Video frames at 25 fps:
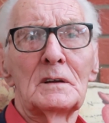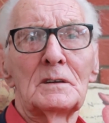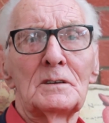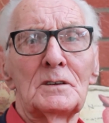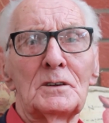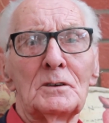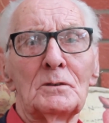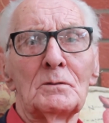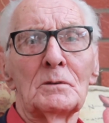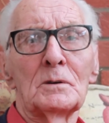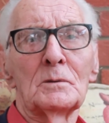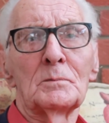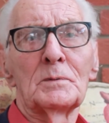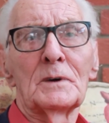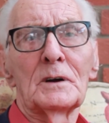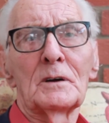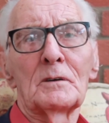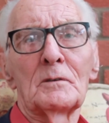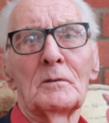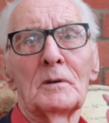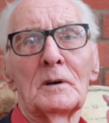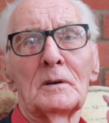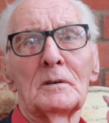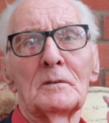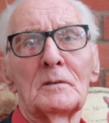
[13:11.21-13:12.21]
doodlebug
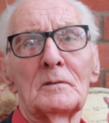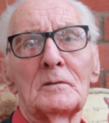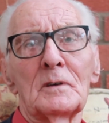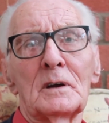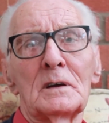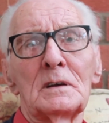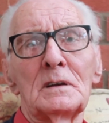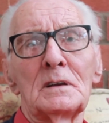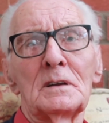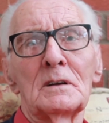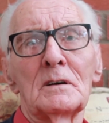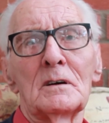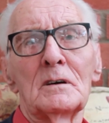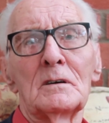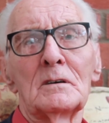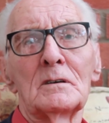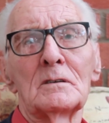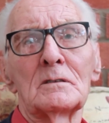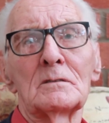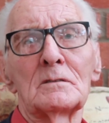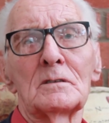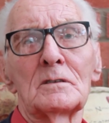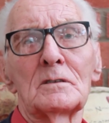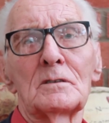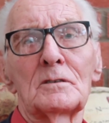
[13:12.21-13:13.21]
raid on
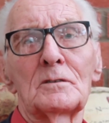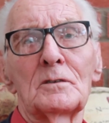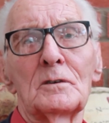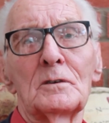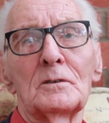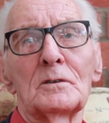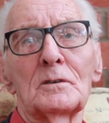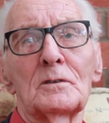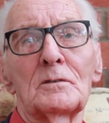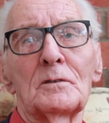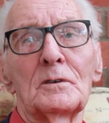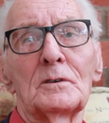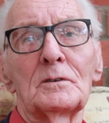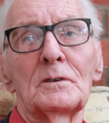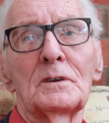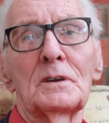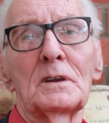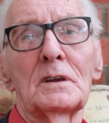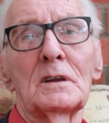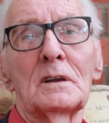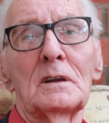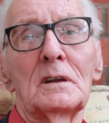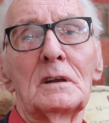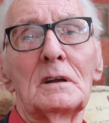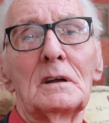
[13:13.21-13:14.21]

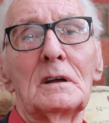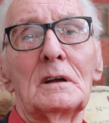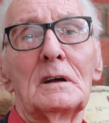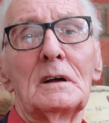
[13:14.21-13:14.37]
Croydon,